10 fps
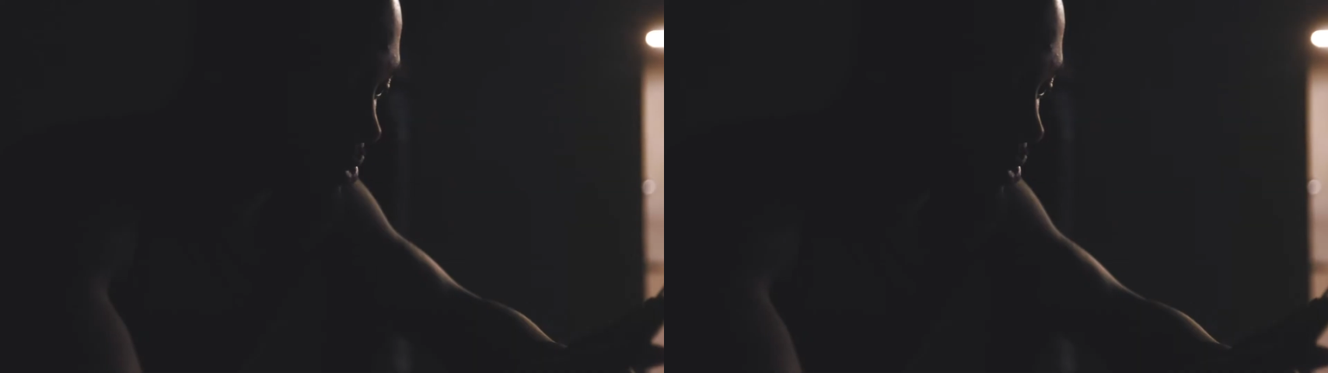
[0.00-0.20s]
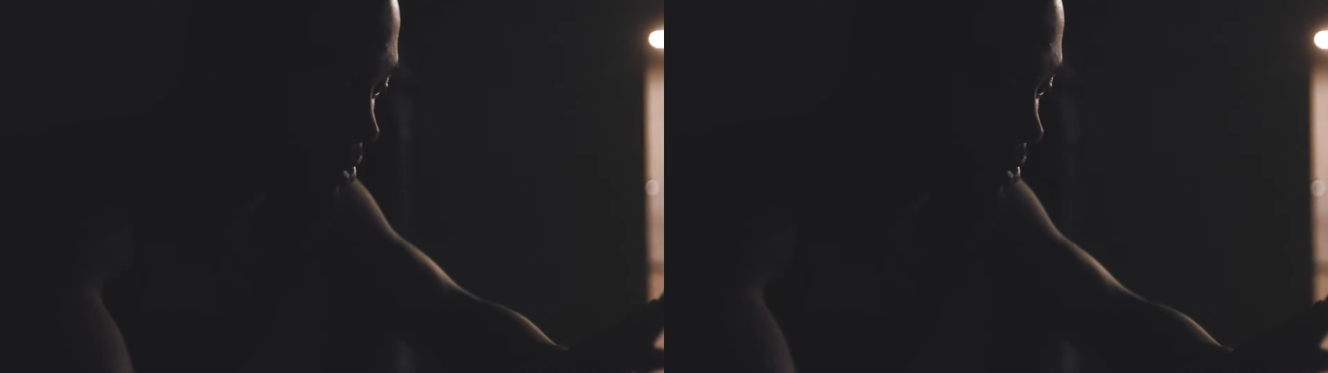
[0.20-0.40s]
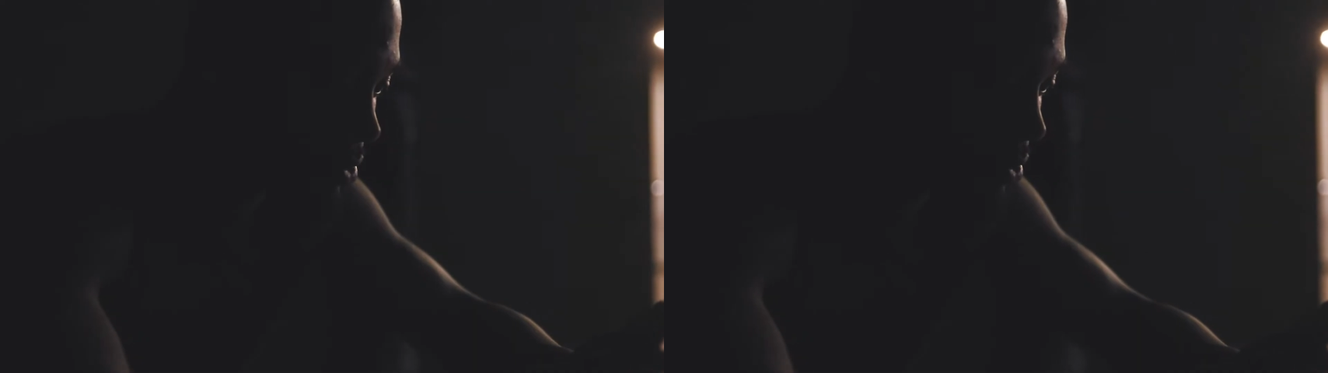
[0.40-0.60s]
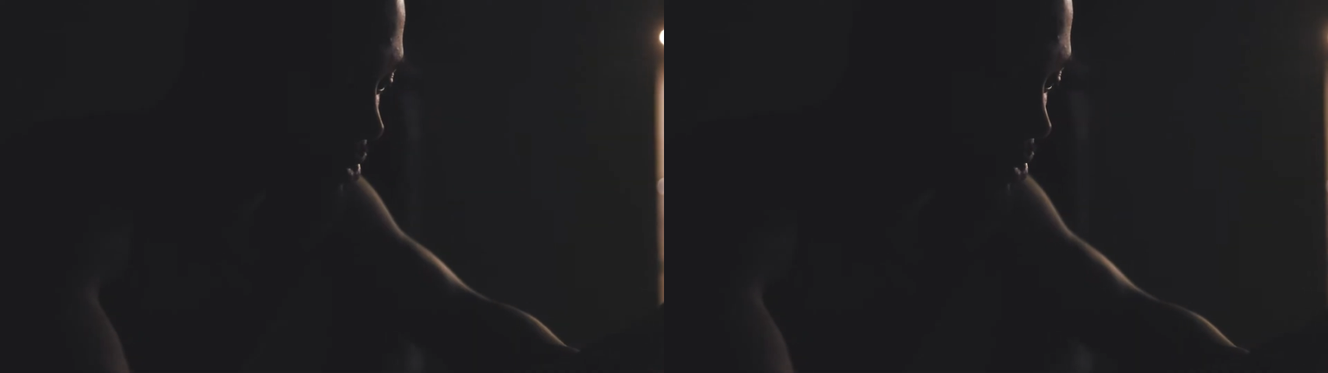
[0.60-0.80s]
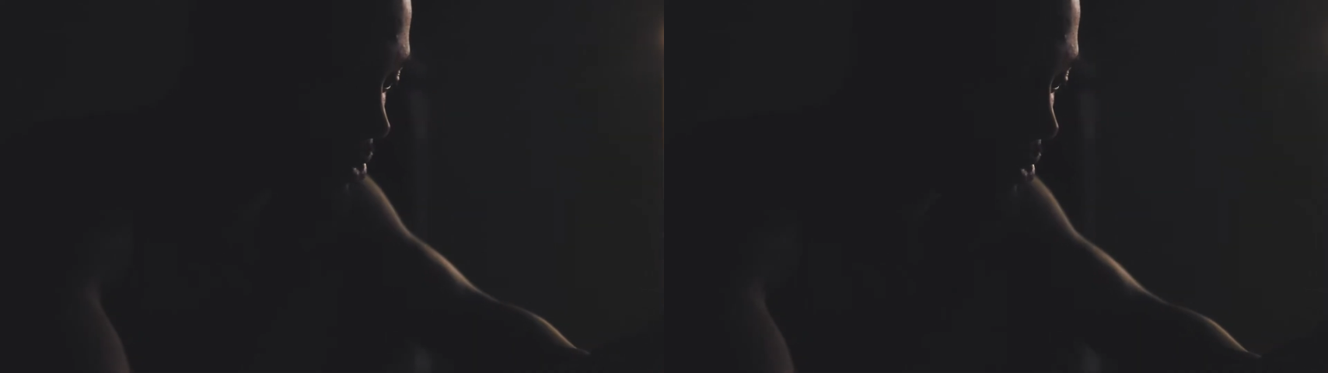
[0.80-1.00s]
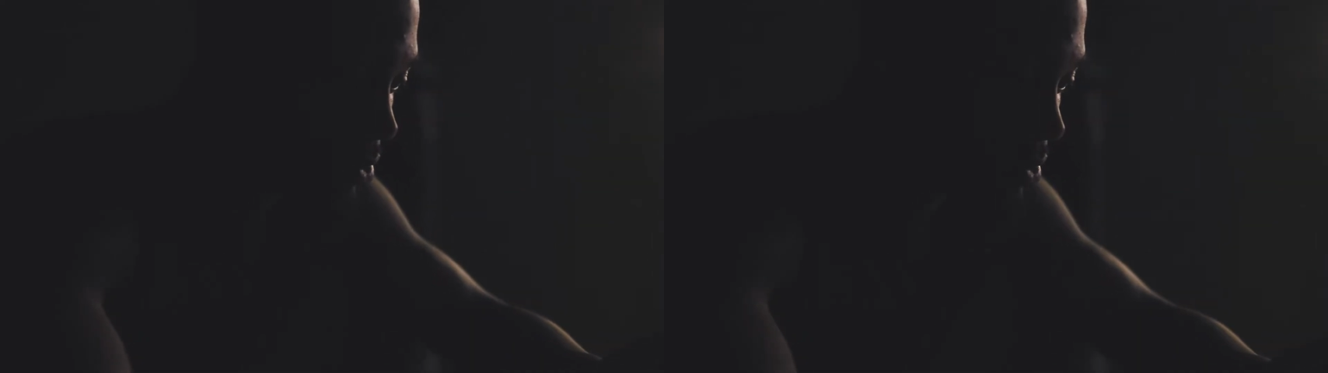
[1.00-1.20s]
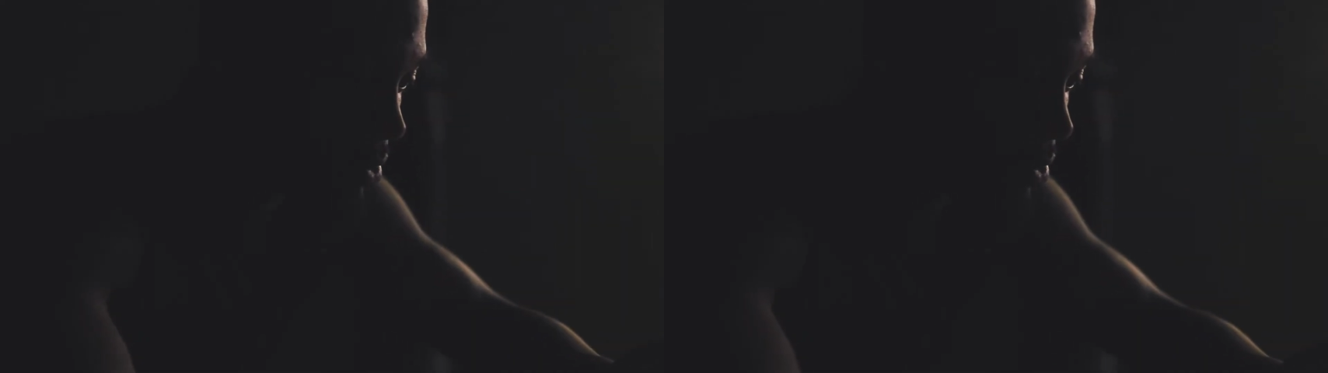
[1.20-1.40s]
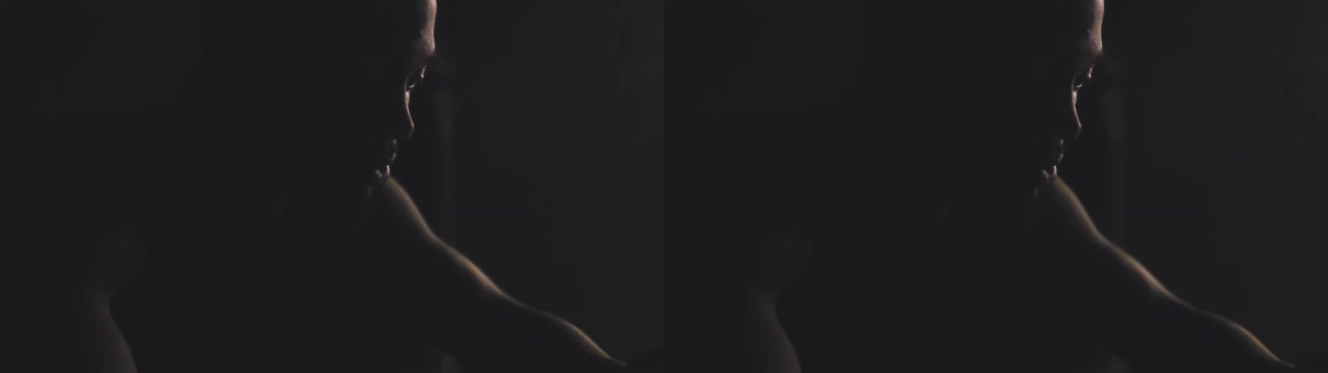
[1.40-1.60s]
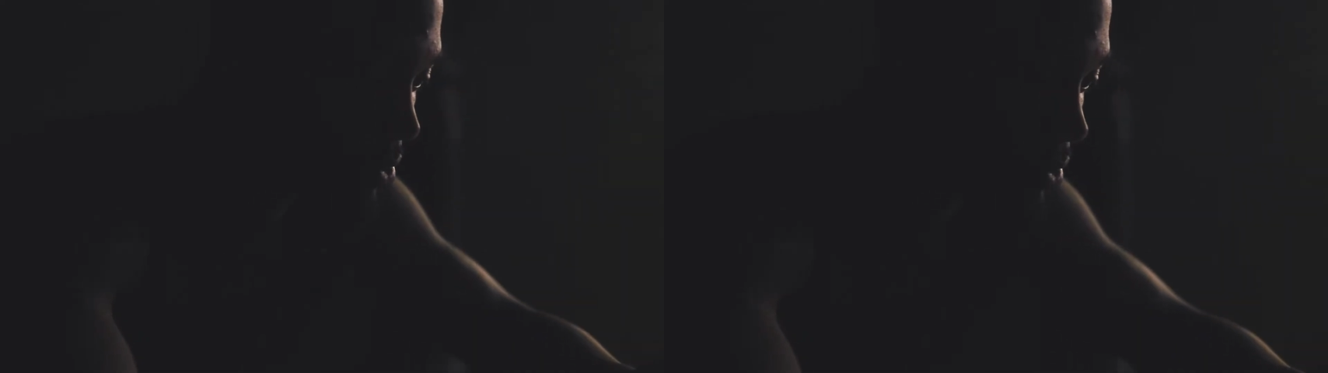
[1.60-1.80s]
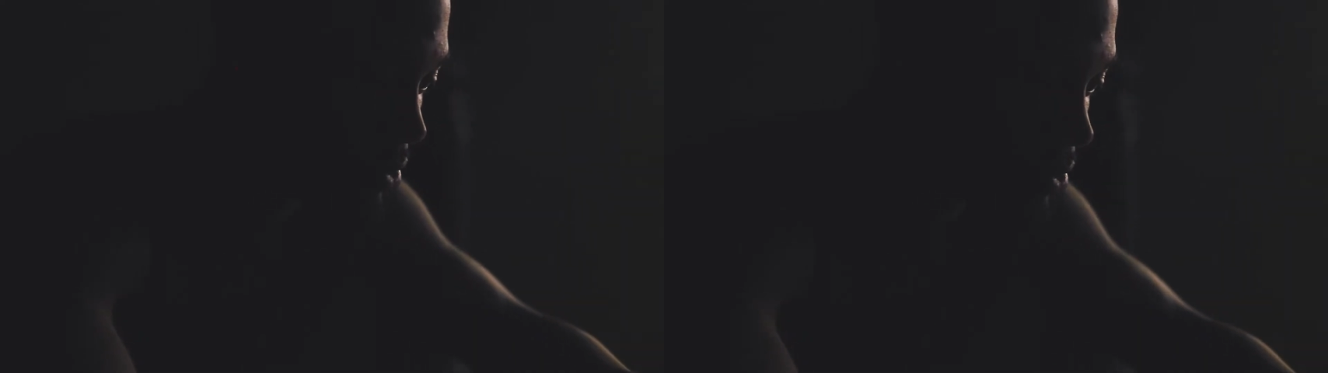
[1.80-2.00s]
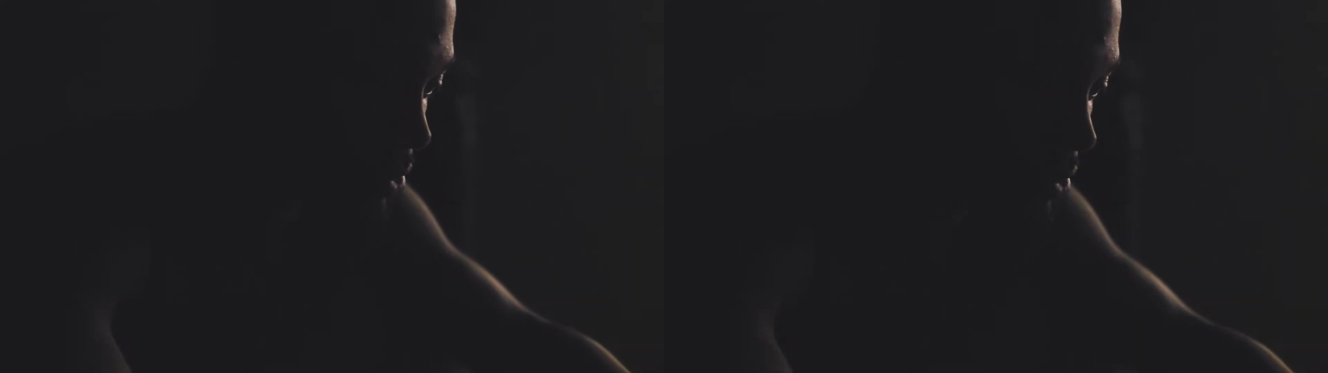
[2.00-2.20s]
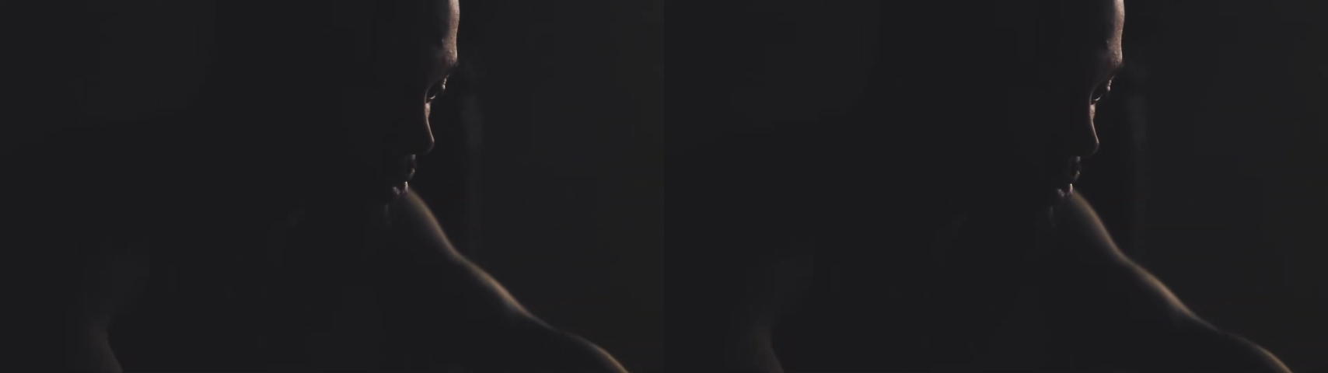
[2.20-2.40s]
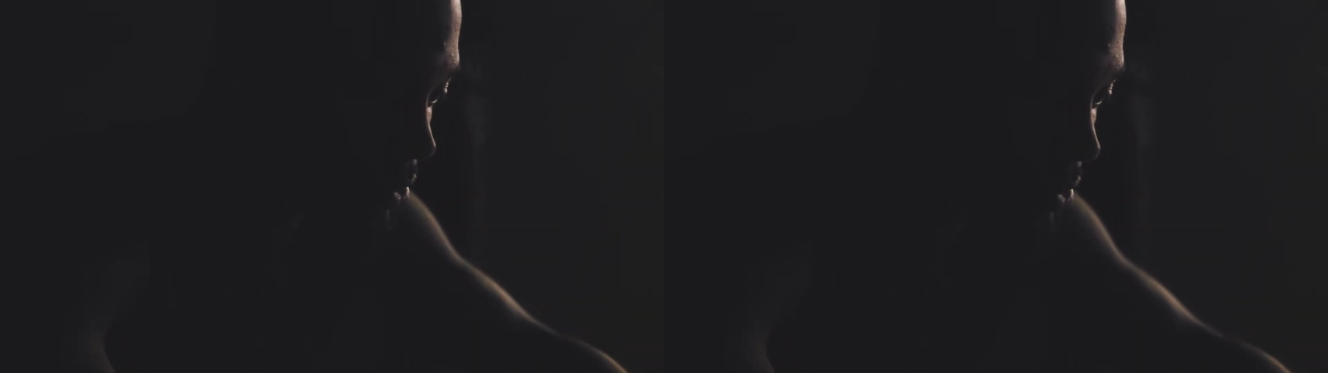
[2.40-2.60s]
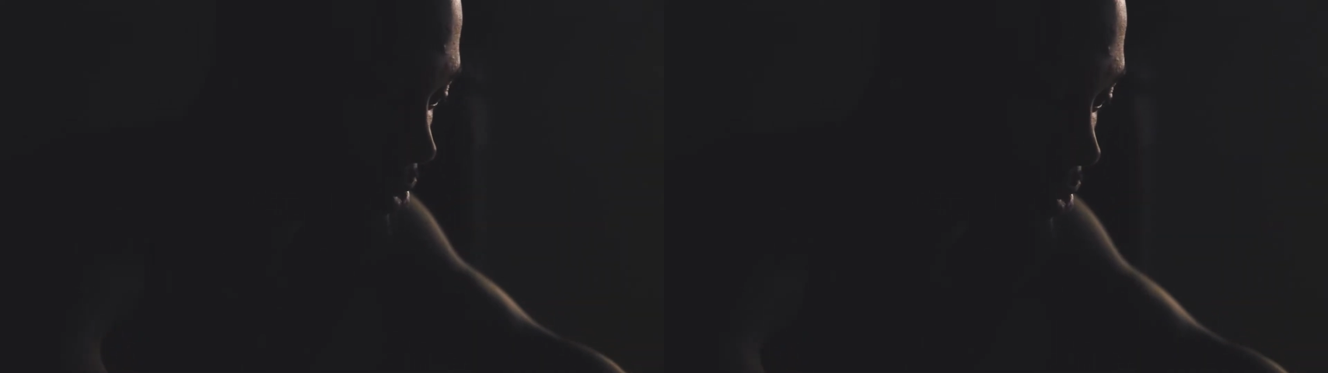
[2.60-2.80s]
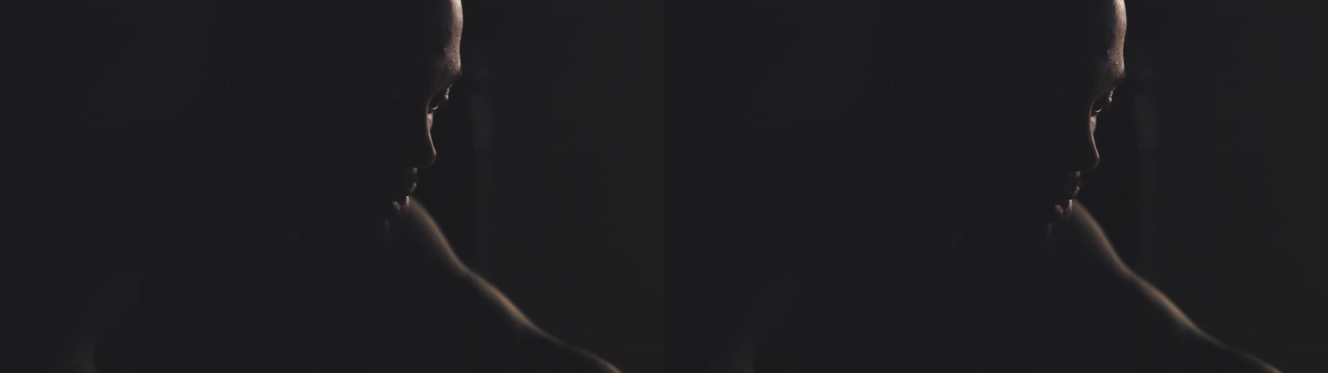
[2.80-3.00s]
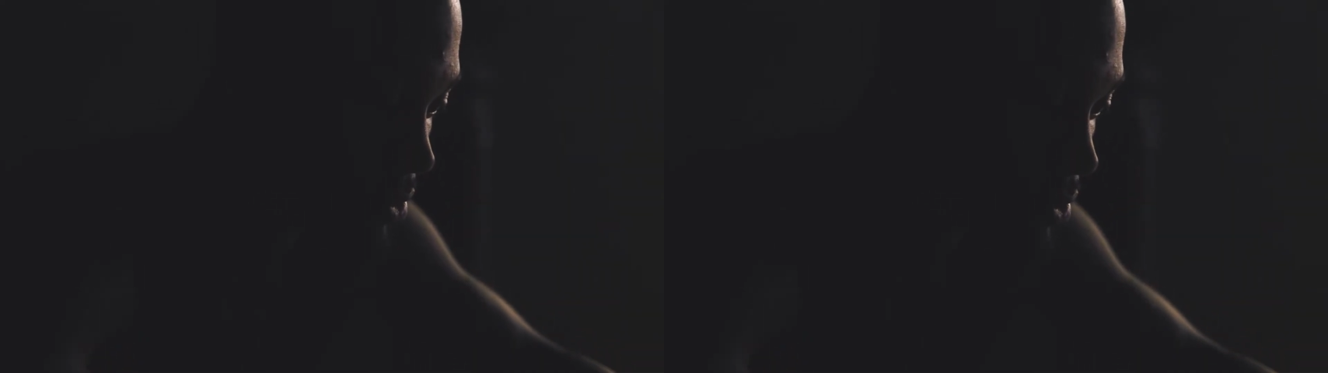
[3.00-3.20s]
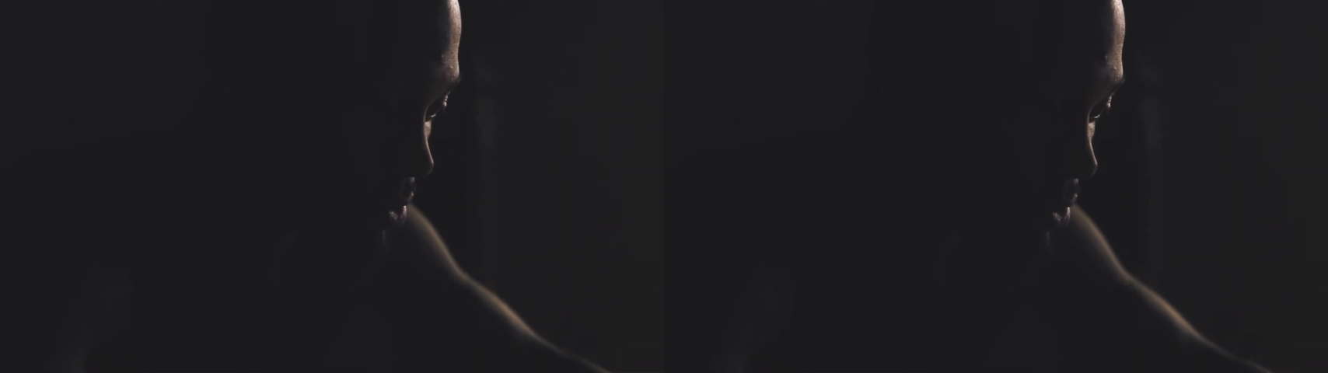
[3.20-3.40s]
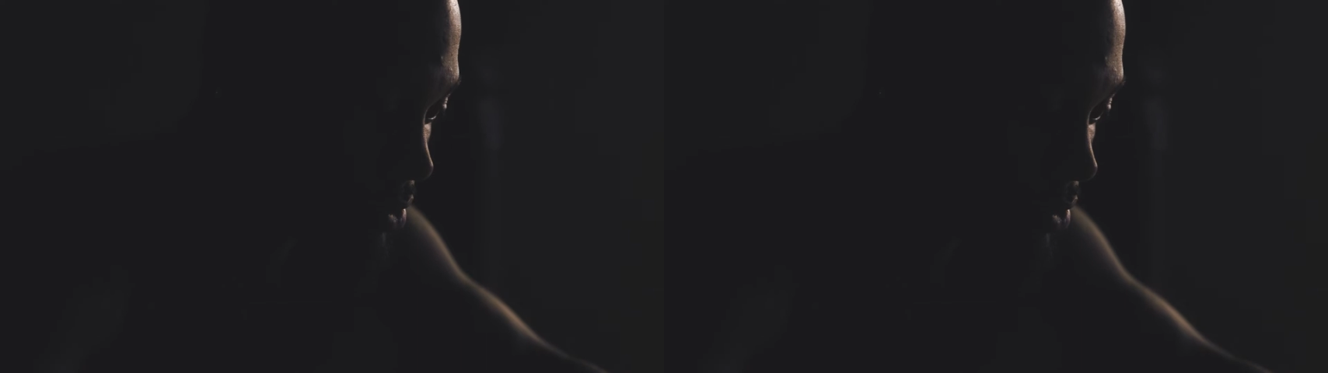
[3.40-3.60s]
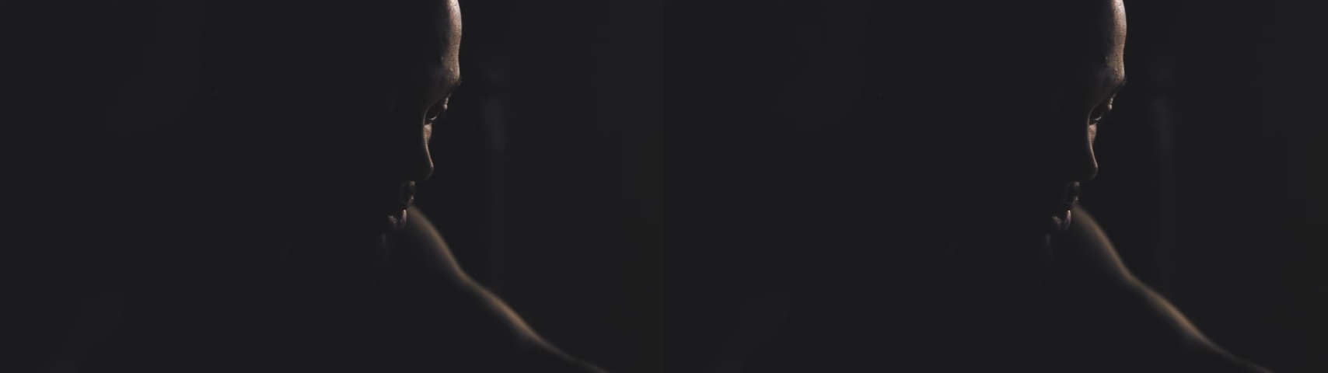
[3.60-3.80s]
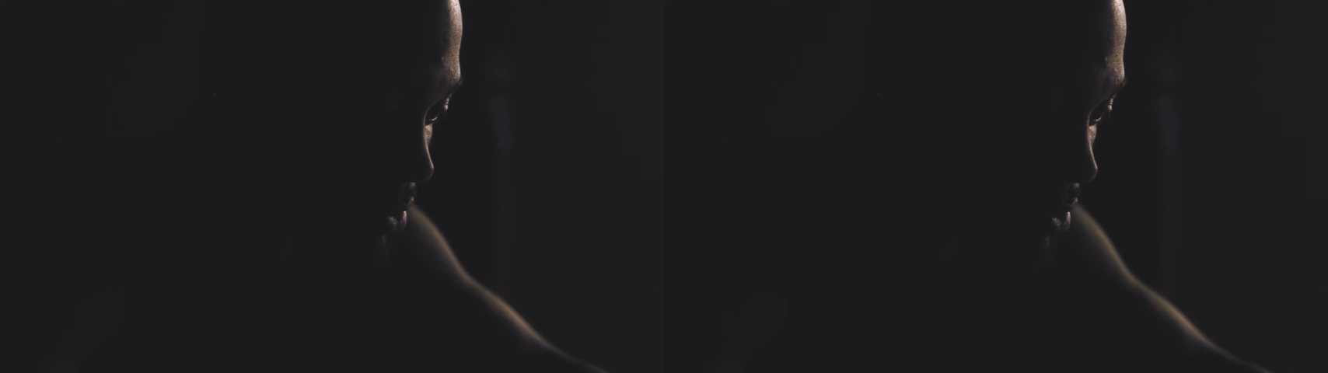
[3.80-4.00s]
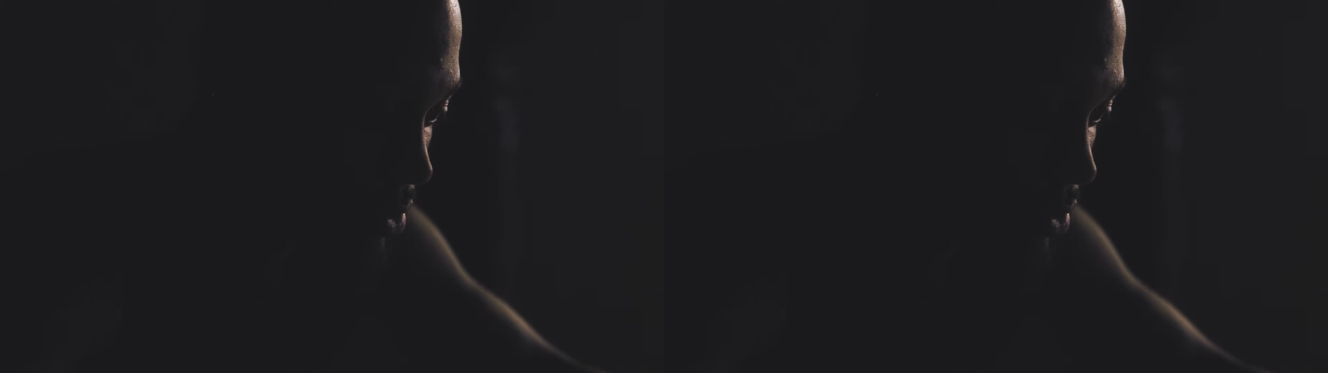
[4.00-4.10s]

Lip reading: Nobody's mouth can be seen.